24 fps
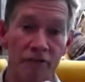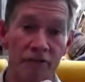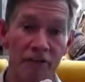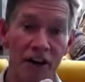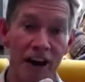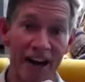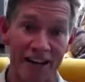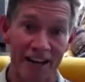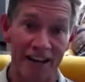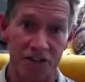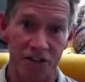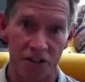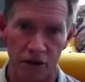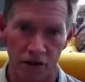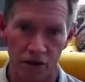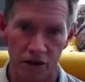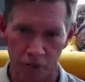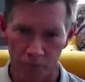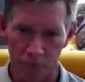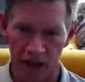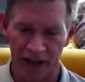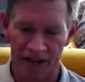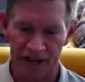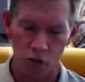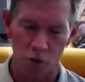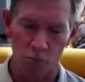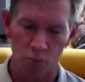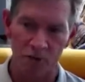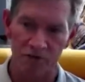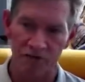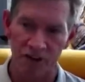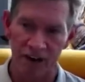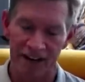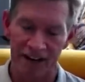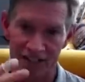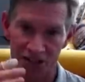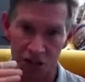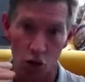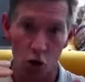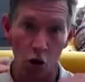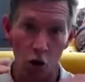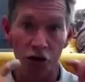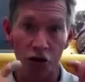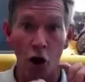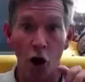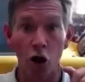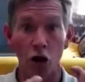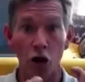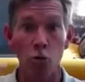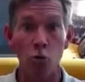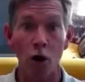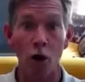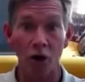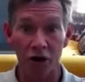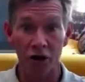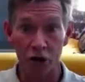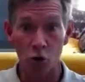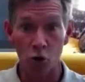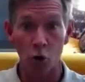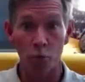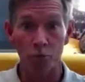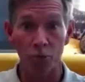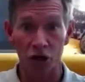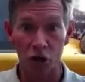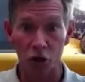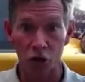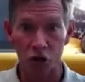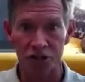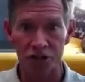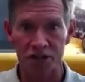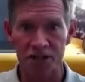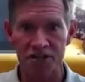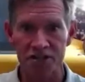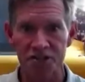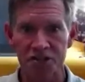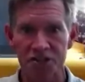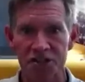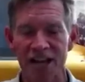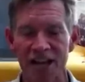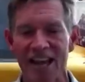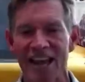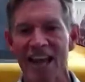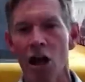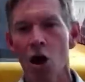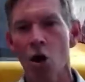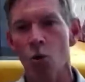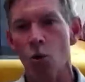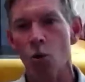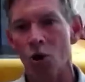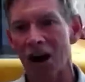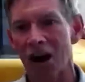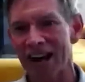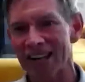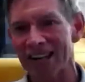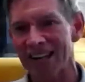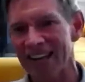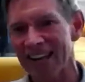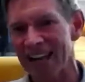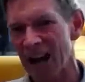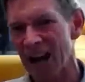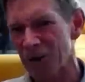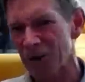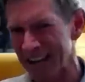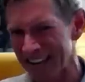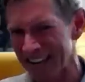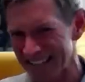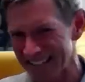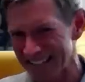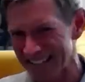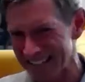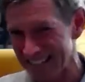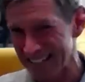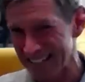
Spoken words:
Finance, Applied Corporate Finance, called Hardwiring Corporate Goodness, where I lay out in